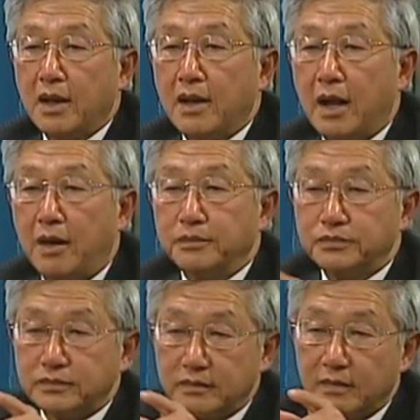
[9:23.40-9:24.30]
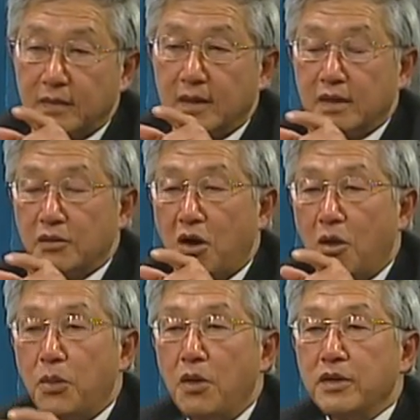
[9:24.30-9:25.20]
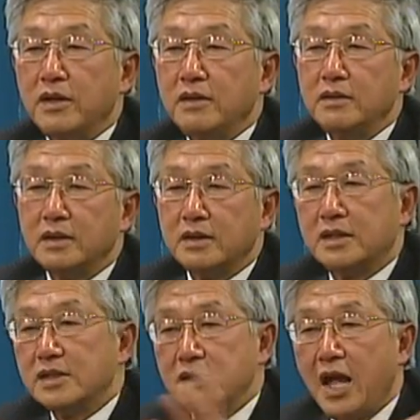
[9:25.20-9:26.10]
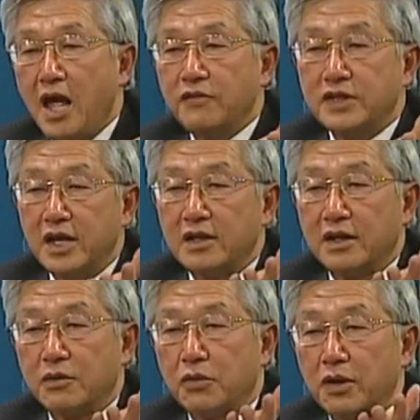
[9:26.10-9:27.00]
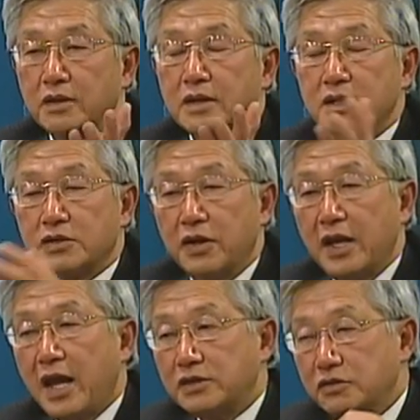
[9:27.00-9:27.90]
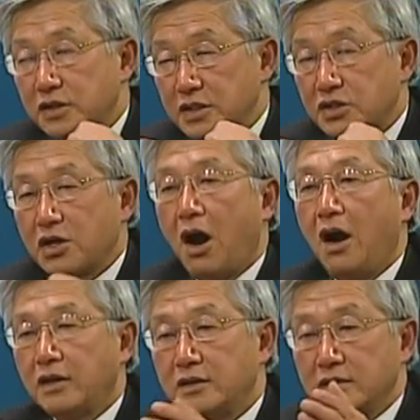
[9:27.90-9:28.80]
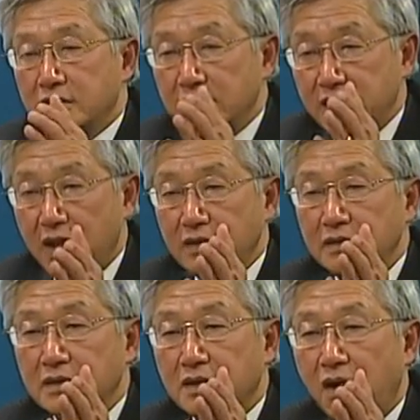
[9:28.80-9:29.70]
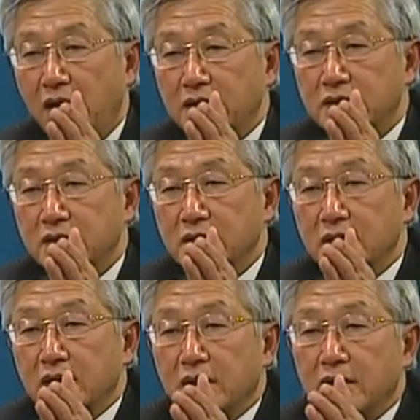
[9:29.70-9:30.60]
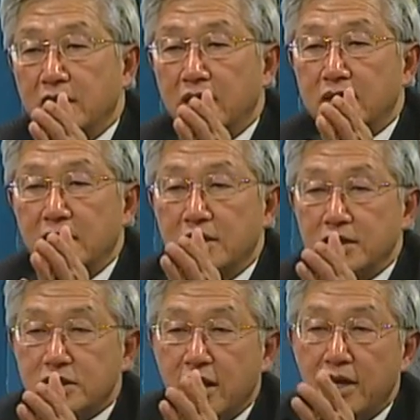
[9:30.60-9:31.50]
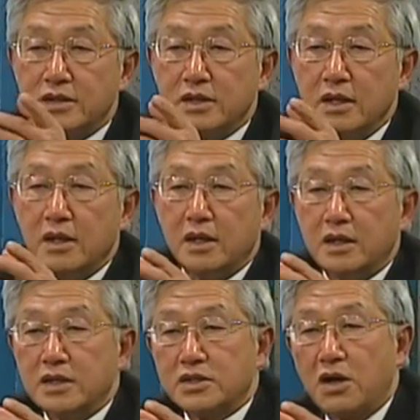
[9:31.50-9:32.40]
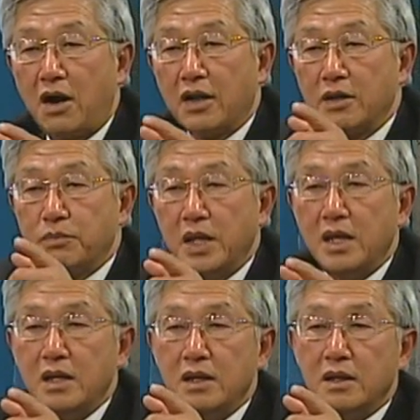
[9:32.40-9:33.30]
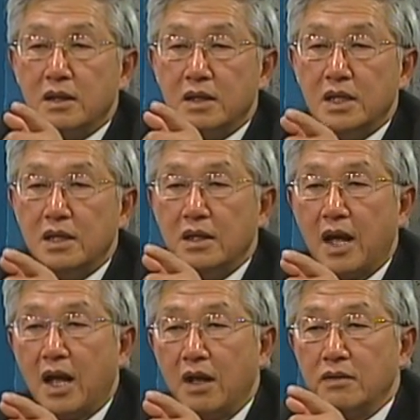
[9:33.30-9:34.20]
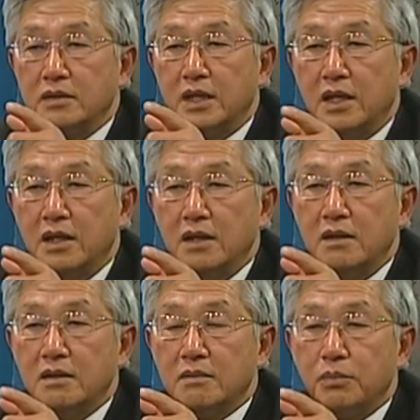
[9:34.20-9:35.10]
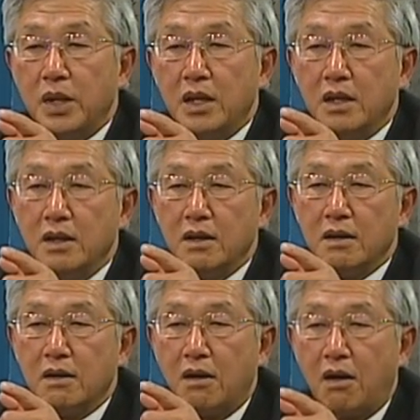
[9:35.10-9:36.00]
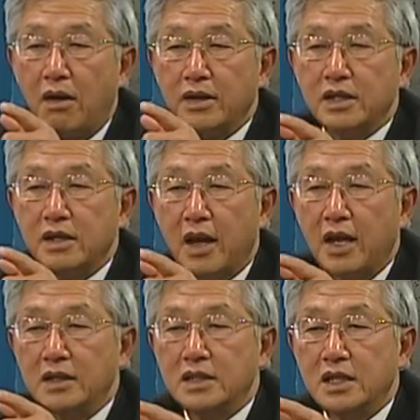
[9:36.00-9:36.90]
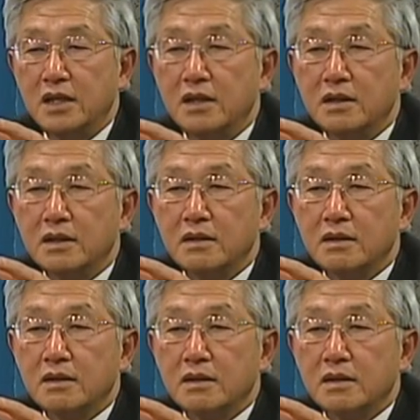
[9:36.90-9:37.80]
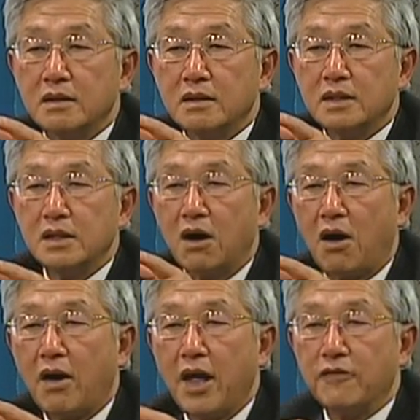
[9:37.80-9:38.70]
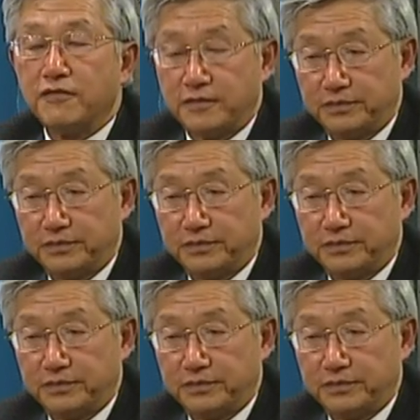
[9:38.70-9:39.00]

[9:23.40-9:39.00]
Now, your opponent doesn't have a 10-letter word, so he has to discard the 10 cards. In this case, he discarded B, E, L, E, P, R, E, A, D, D, R, F.